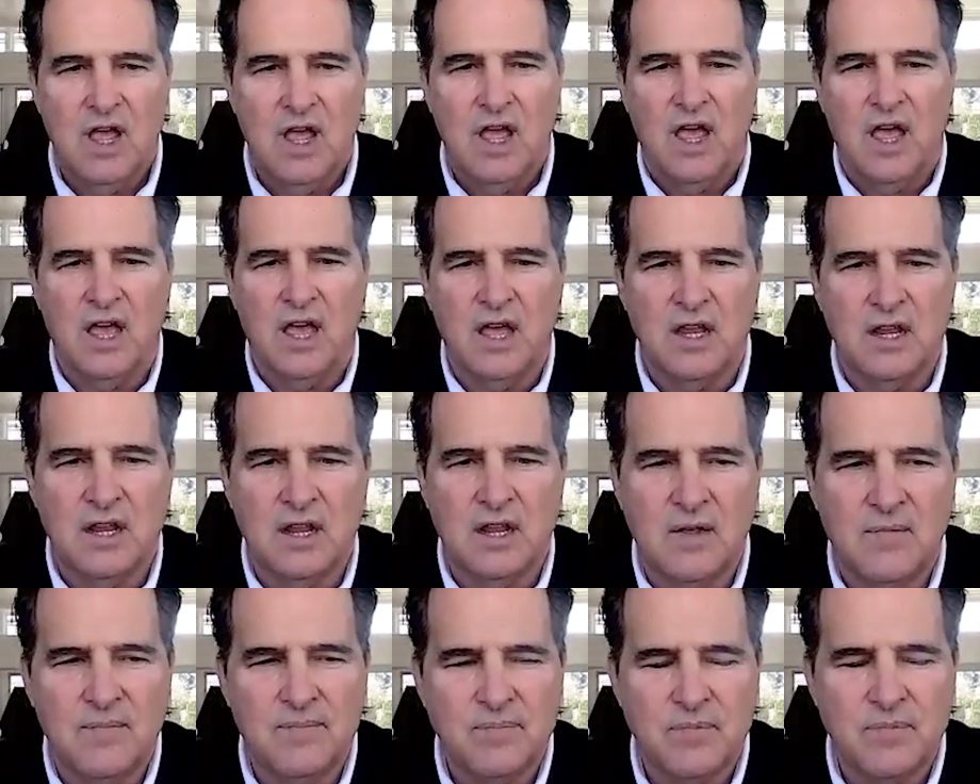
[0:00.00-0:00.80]

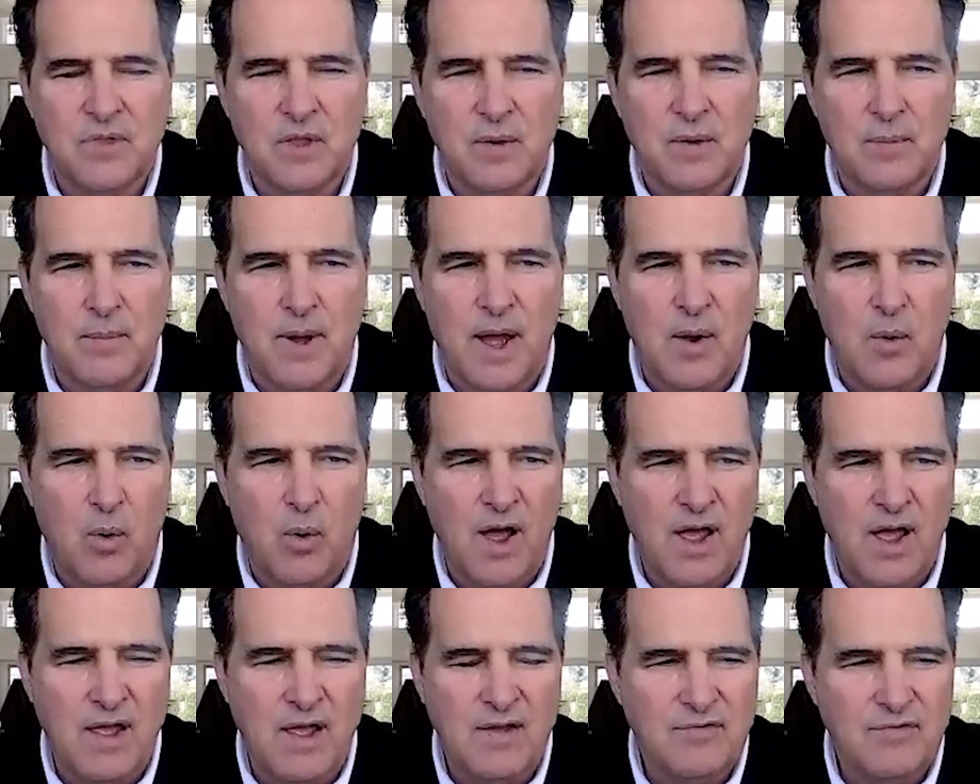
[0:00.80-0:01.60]
And my
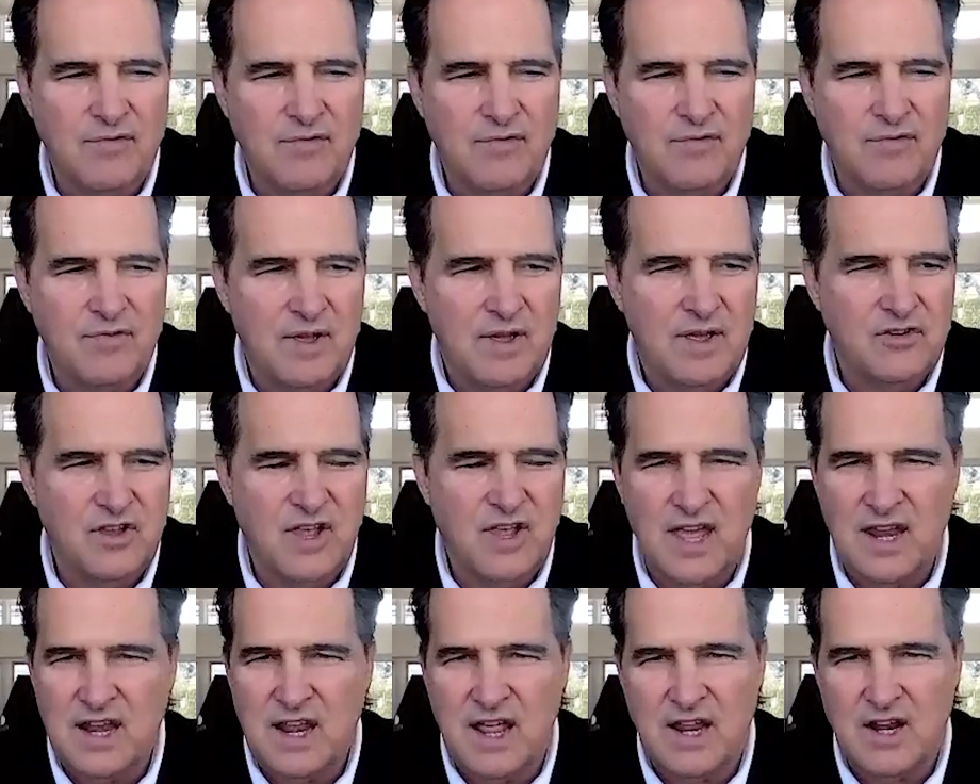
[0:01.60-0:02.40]
wife,
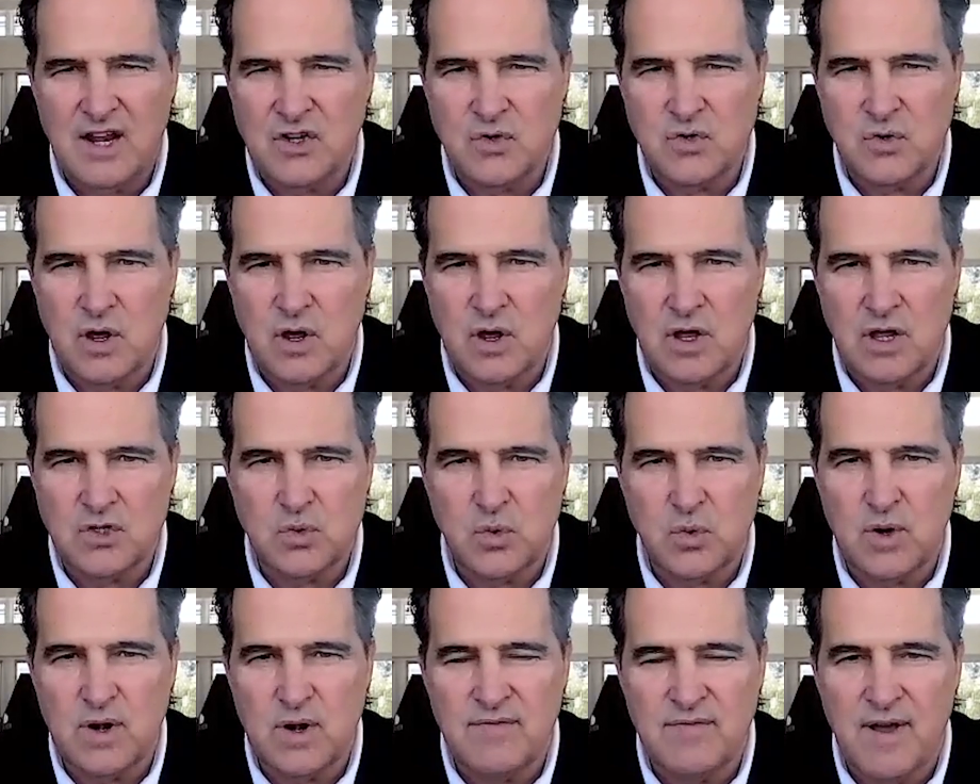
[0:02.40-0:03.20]
she hadn't had a drug
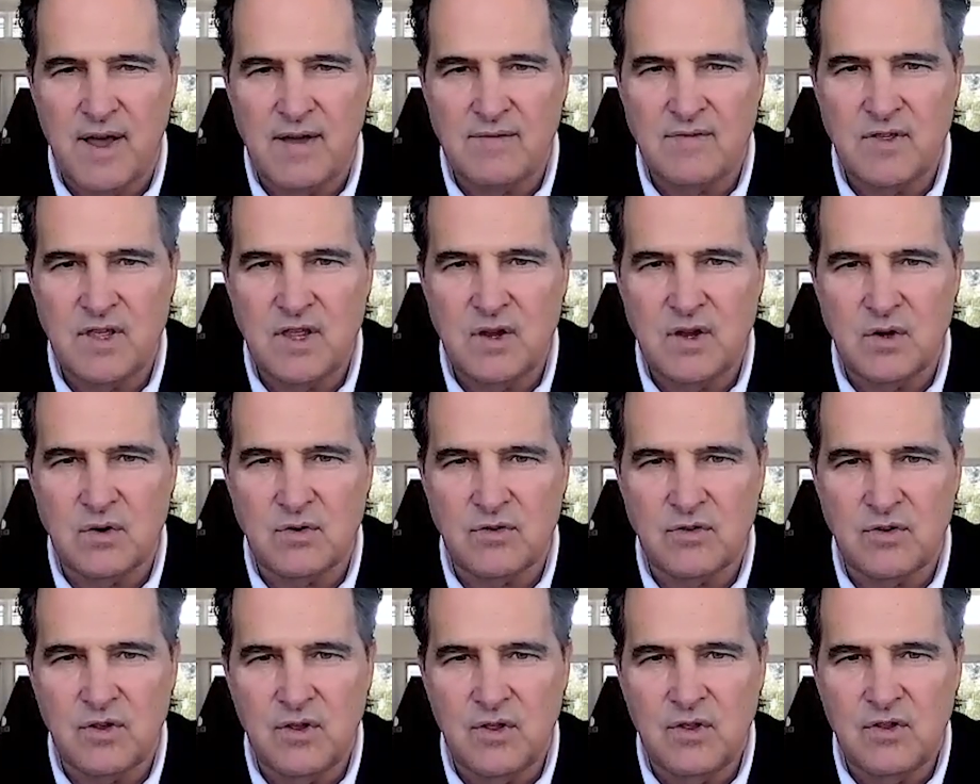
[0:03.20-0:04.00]
in 25
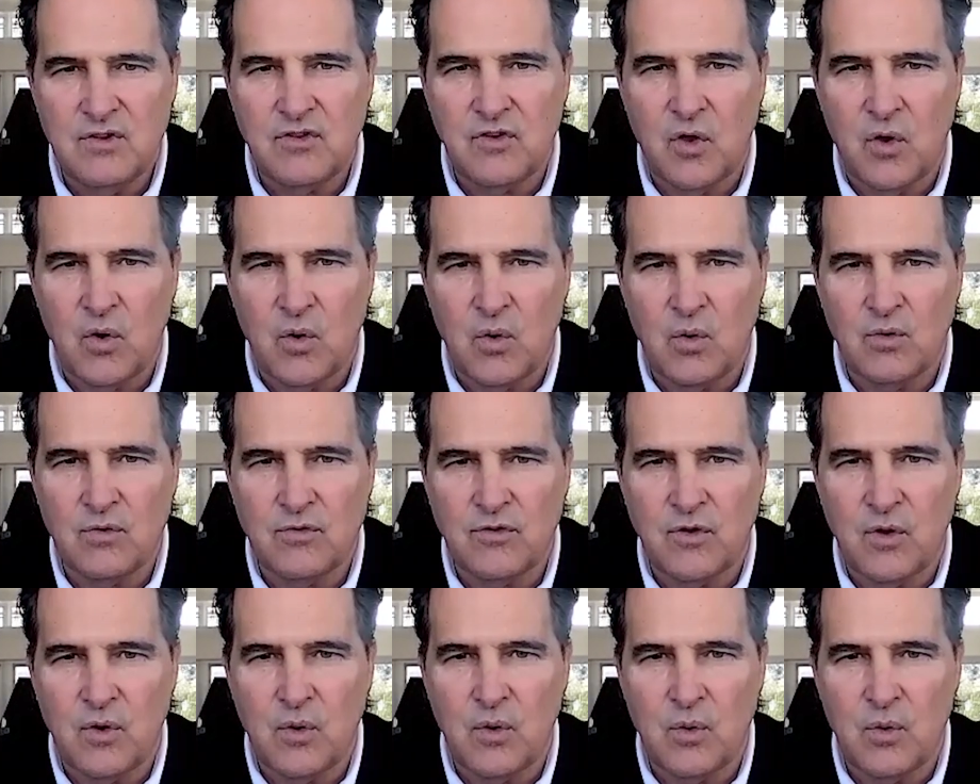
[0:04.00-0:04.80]
years. So,
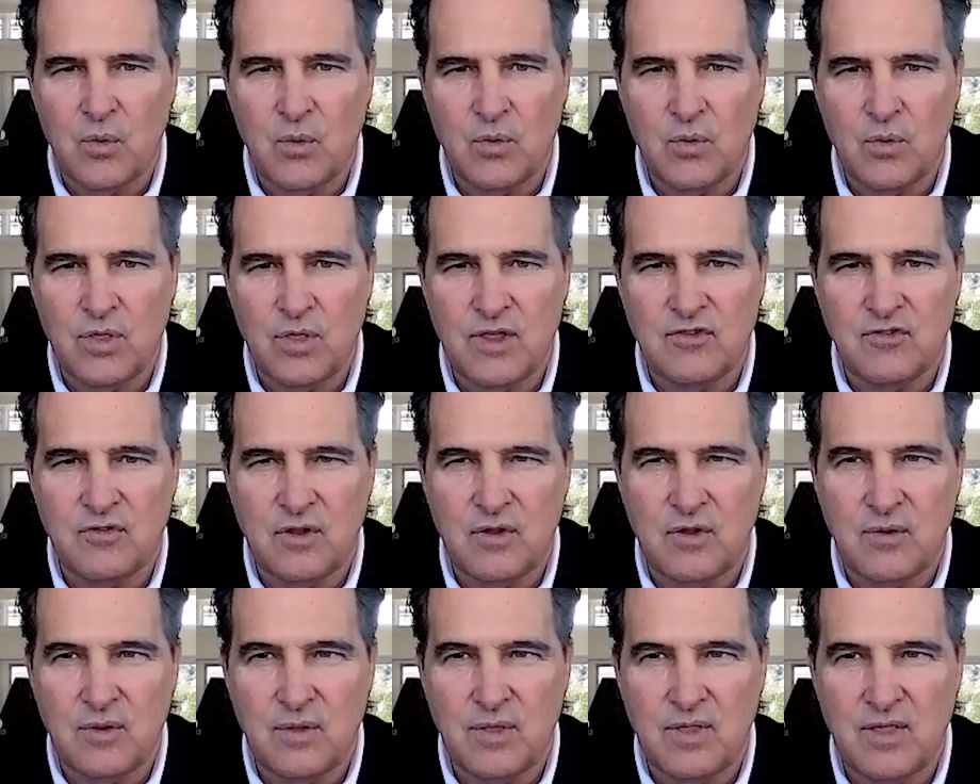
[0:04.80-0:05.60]
so
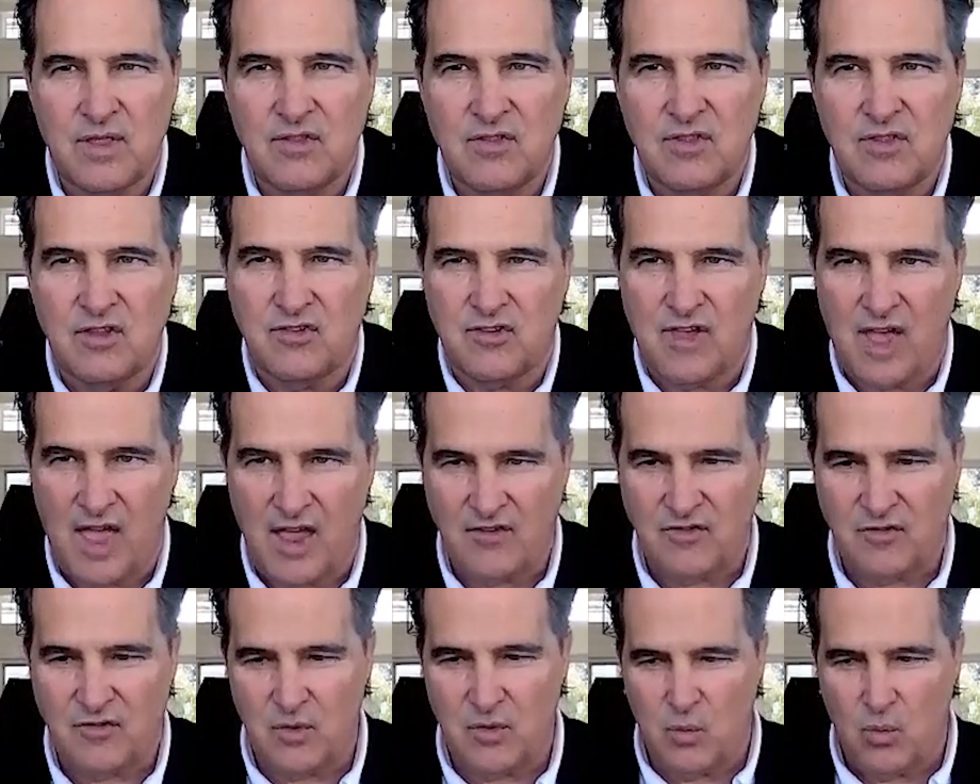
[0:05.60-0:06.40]
these, this
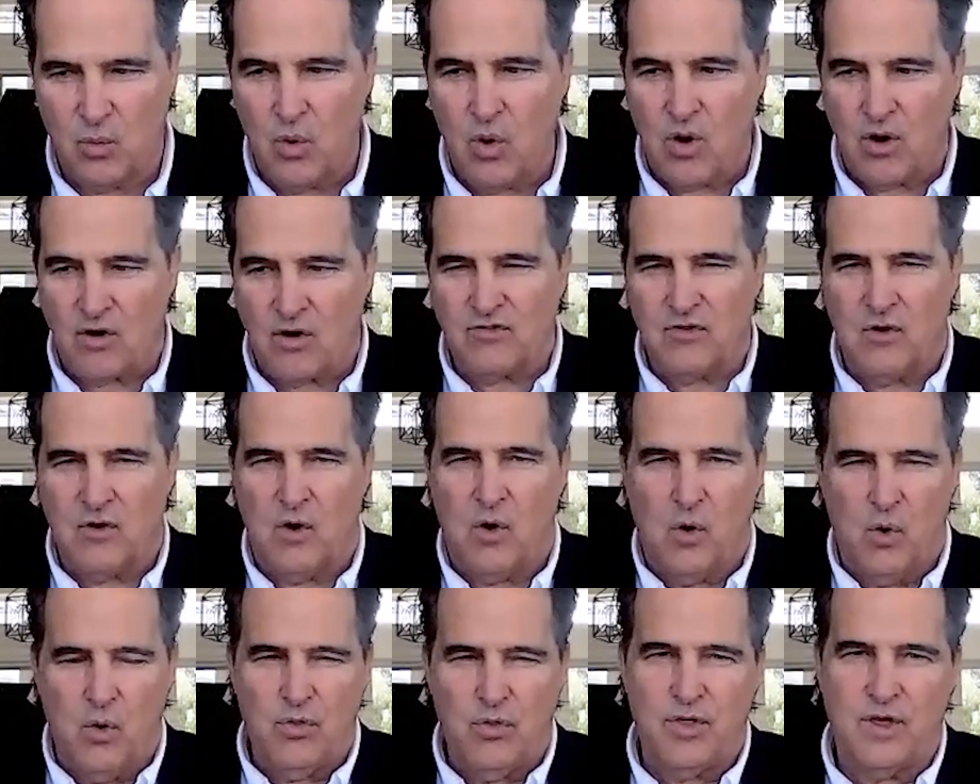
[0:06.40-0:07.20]
actually works. The
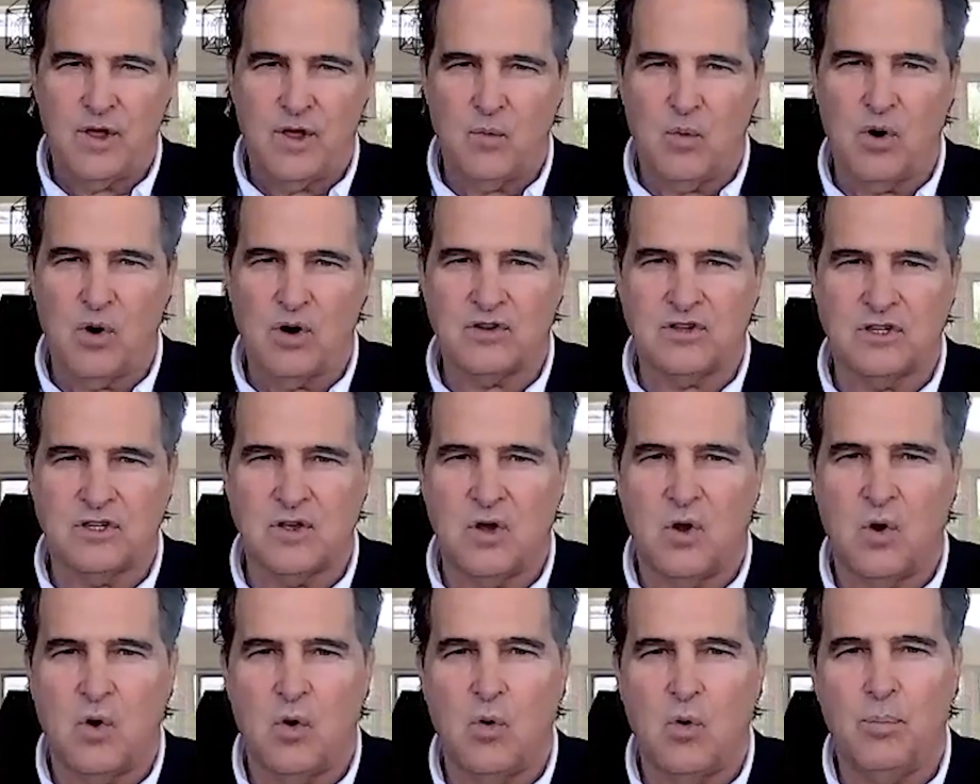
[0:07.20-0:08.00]
whole thing works as
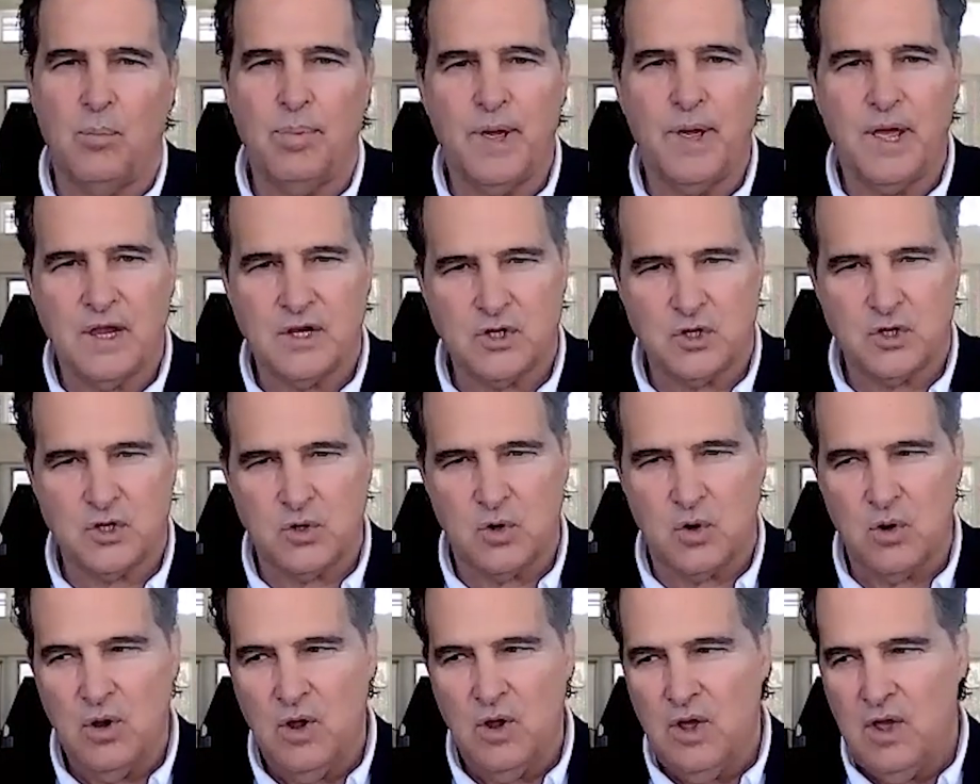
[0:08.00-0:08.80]
a whole
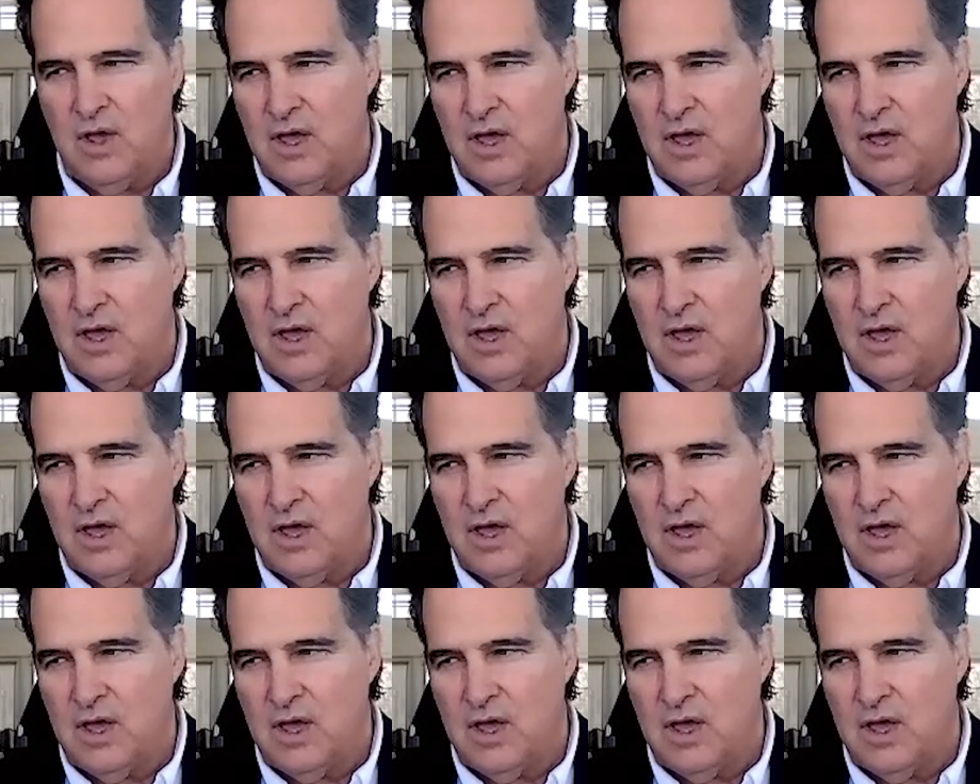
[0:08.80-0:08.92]
picture.